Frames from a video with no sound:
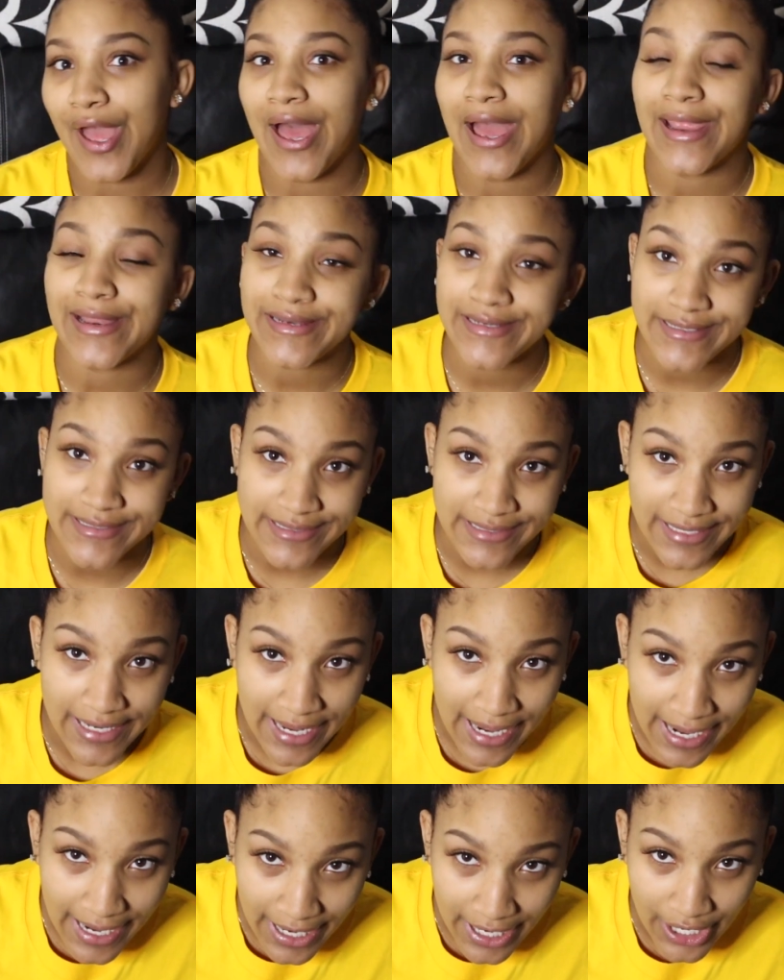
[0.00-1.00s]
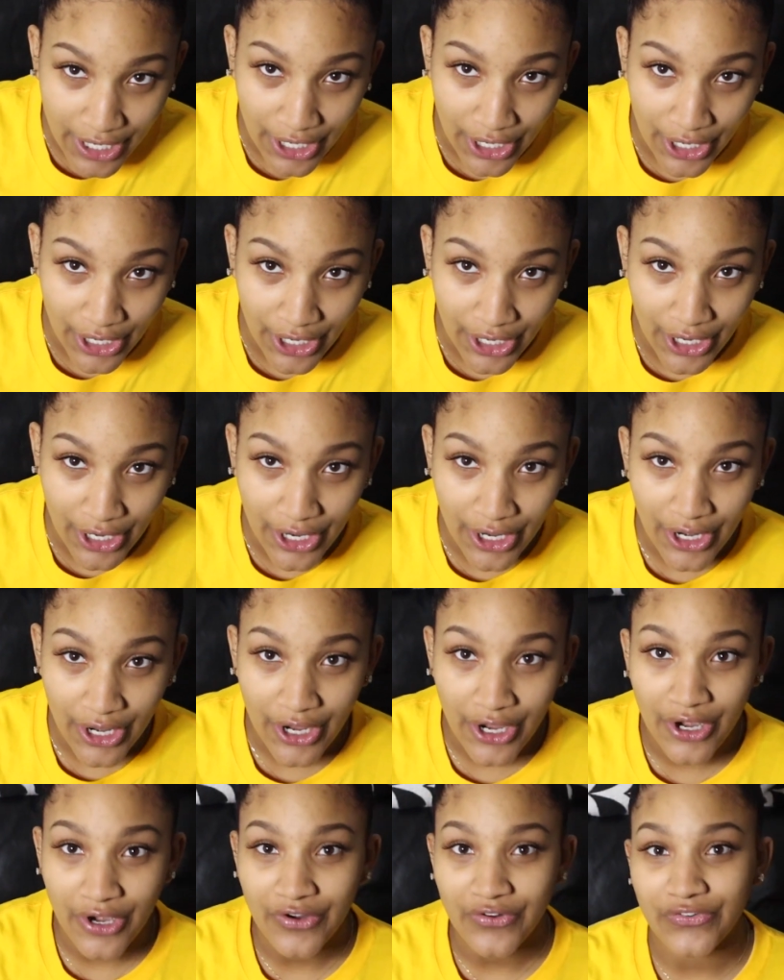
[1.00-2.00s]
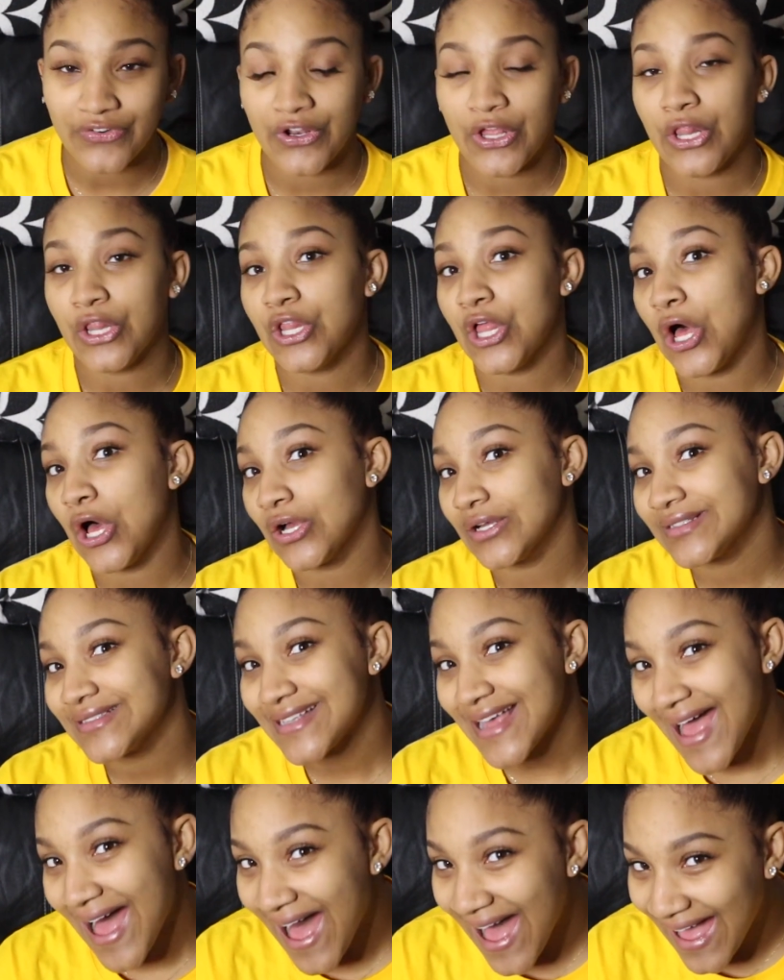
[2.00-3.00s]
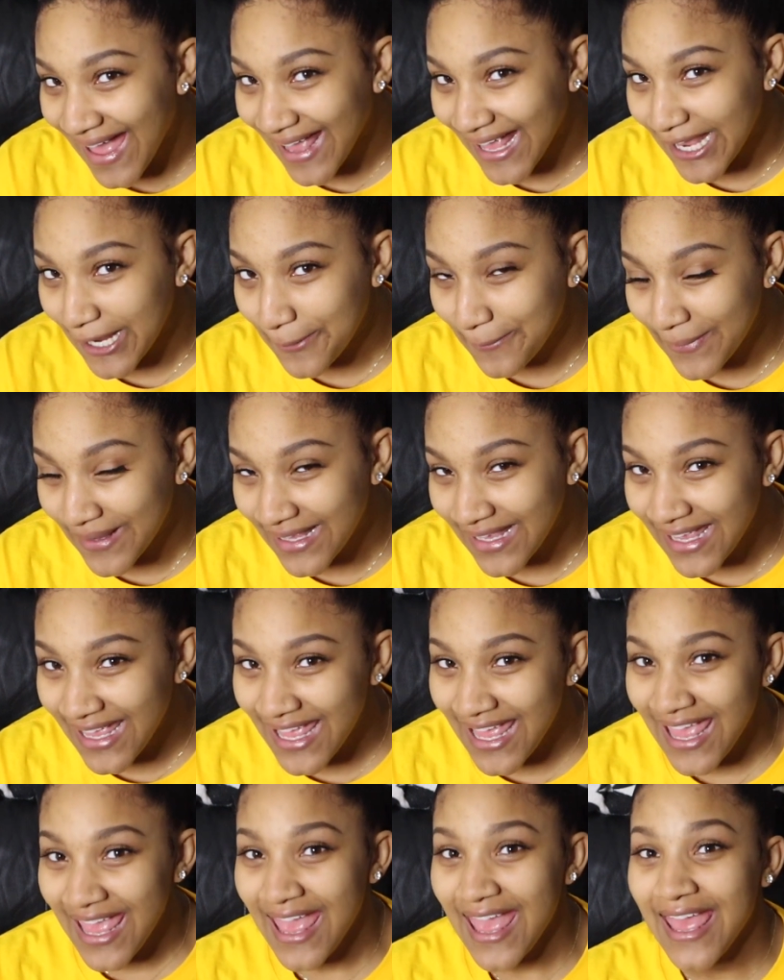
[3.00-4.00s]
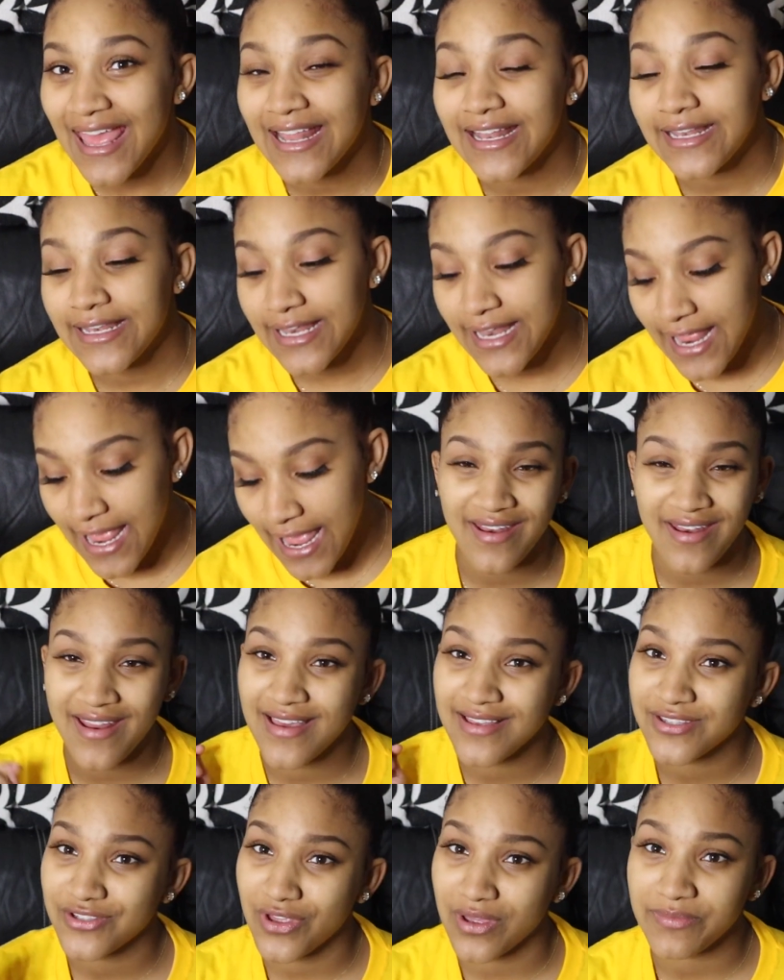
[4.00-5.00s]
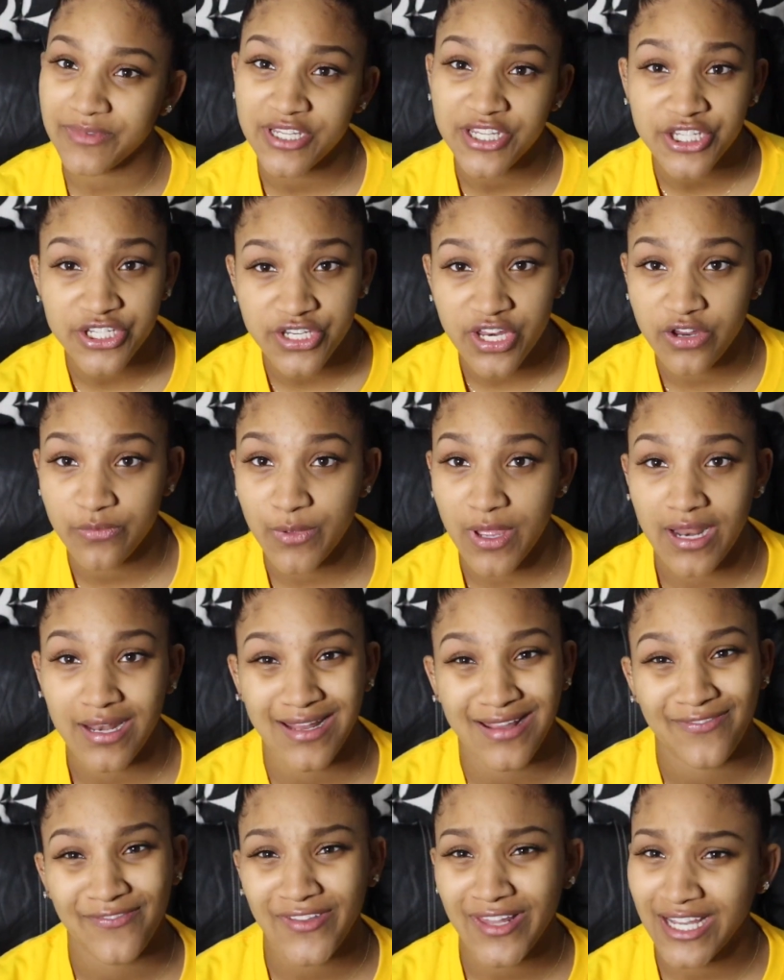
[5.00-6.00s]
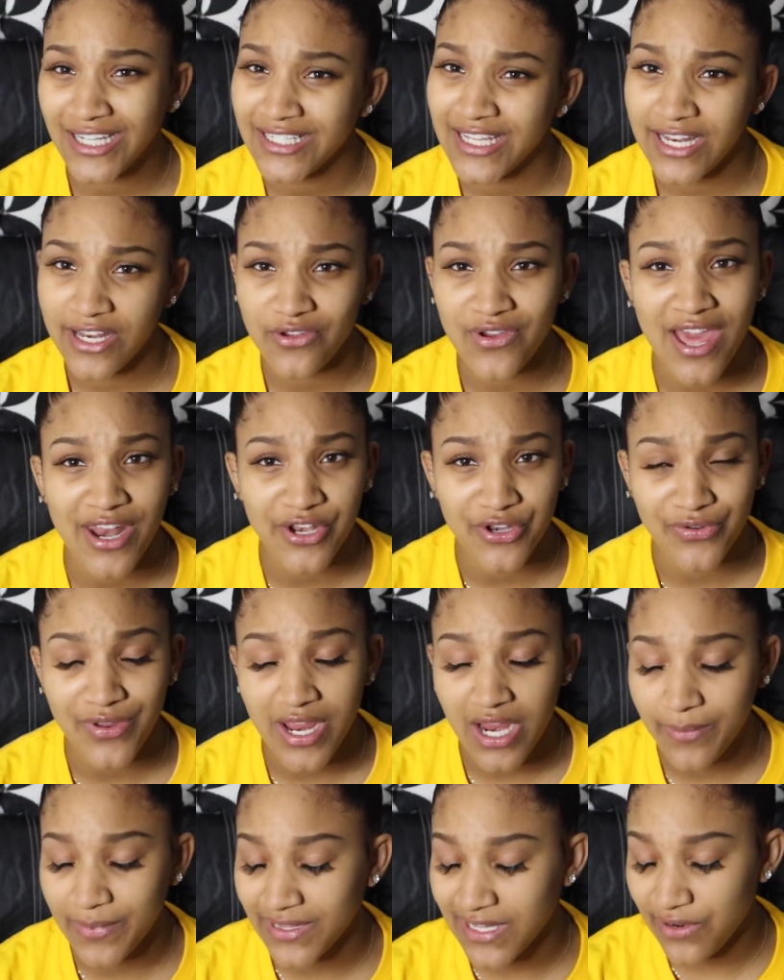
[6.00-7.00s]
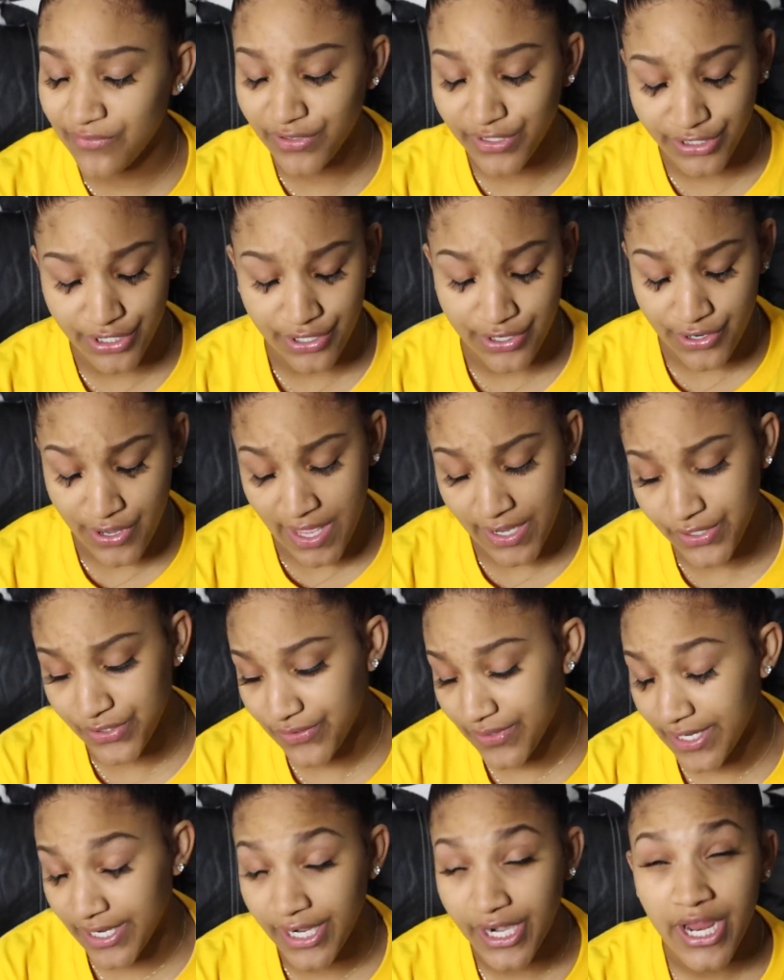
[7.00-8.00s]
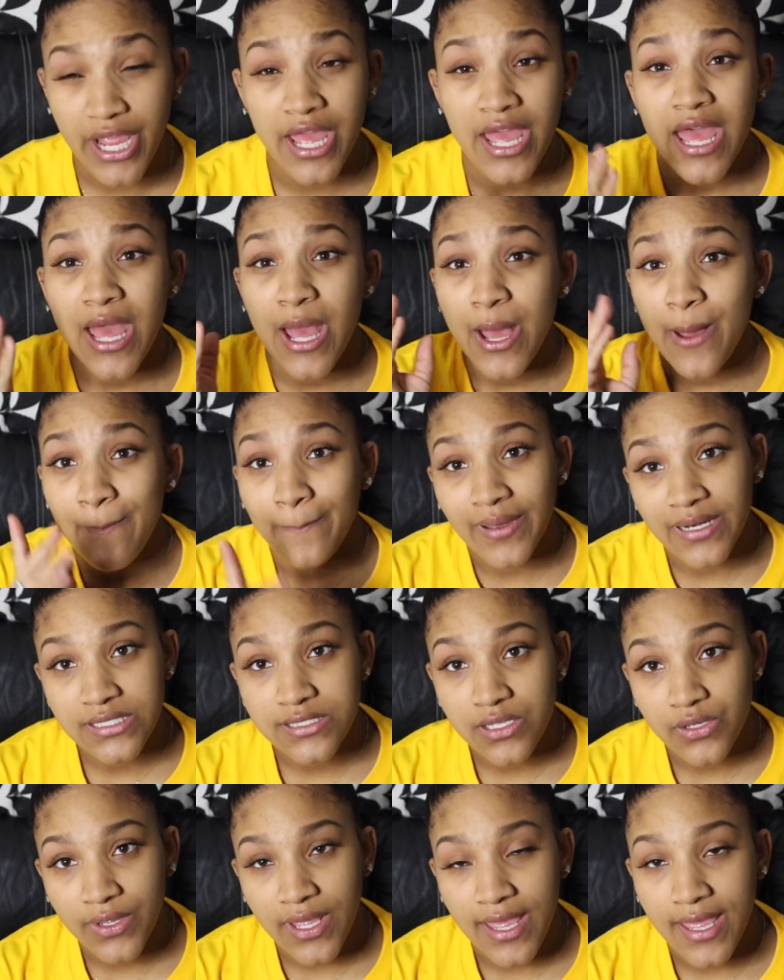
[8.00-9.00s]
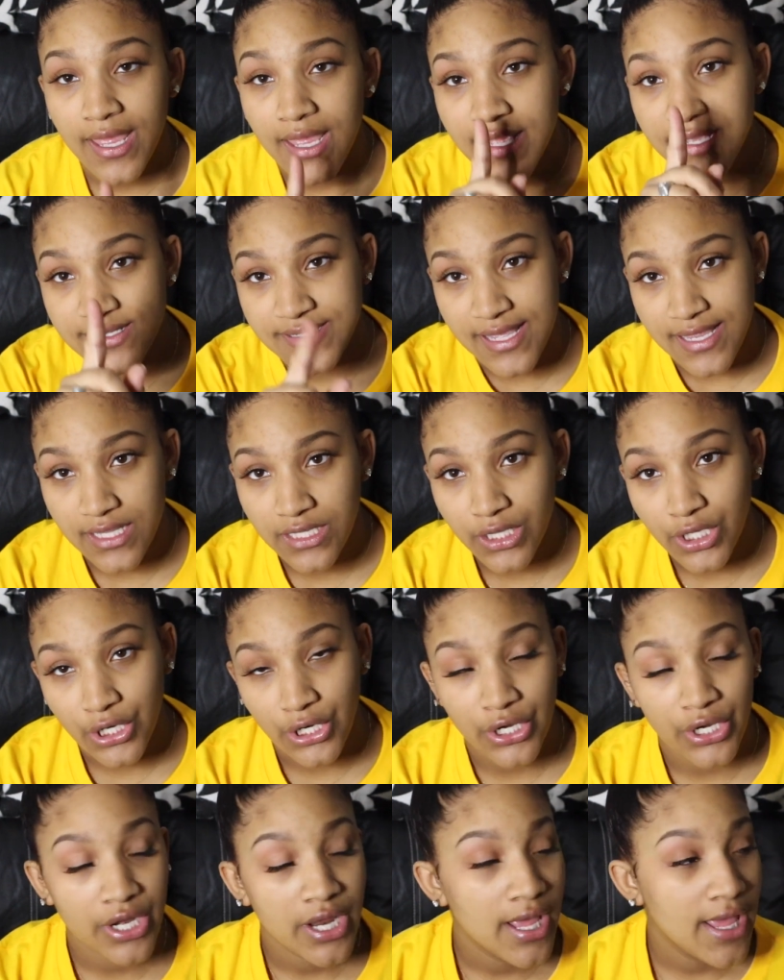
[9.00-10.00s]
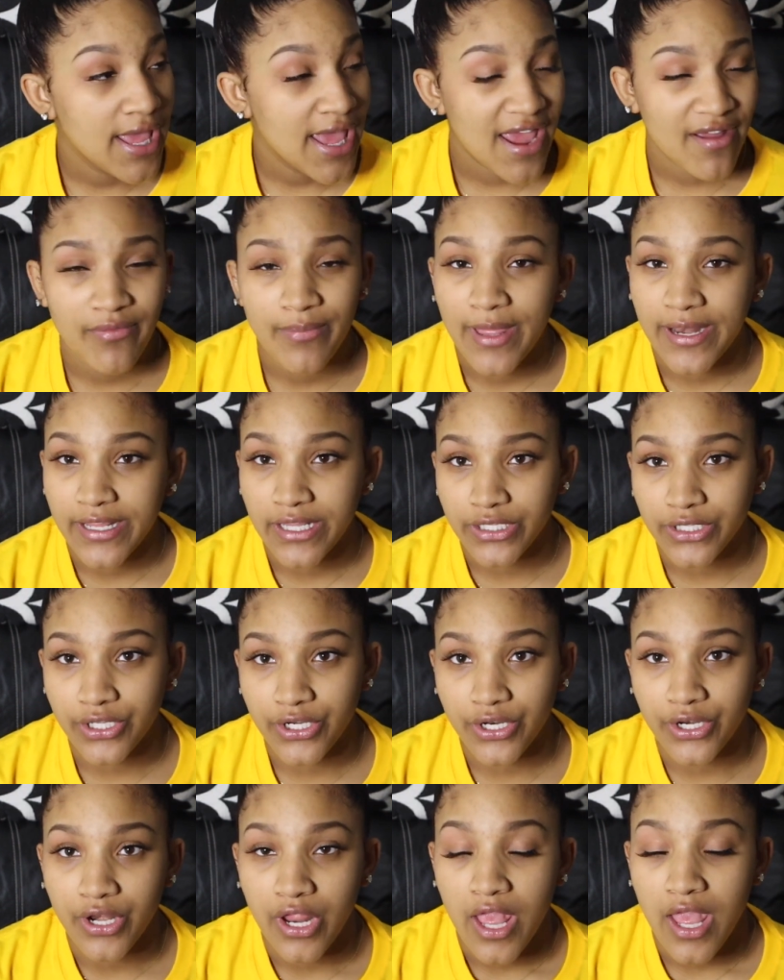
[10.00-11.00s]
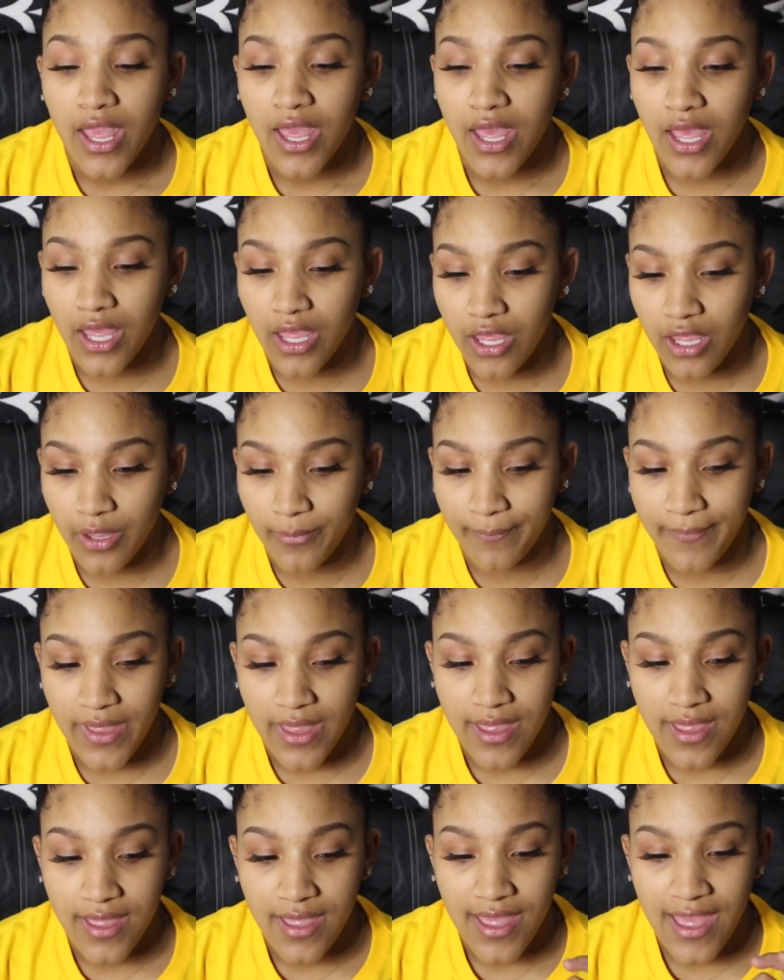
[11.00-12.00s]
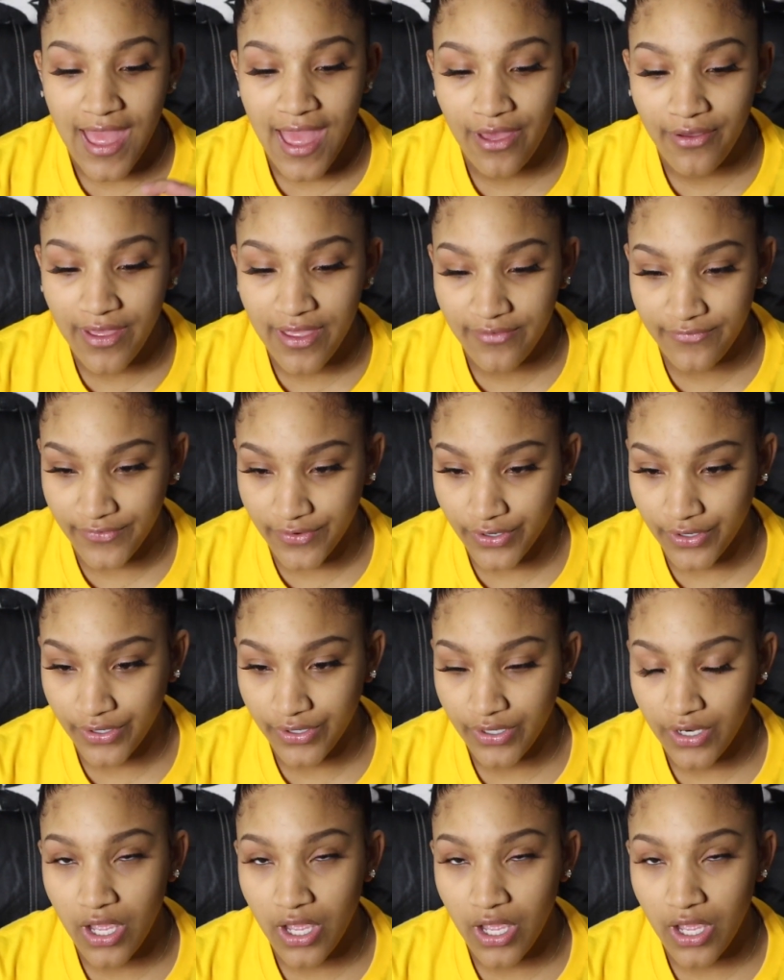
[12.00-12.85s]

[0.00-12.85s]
I did hair for a long time and now so i'm teaching everybody they feel like they know how to do hair but they really don't know how to do hair but it's okay because they can learn everybody can learn um however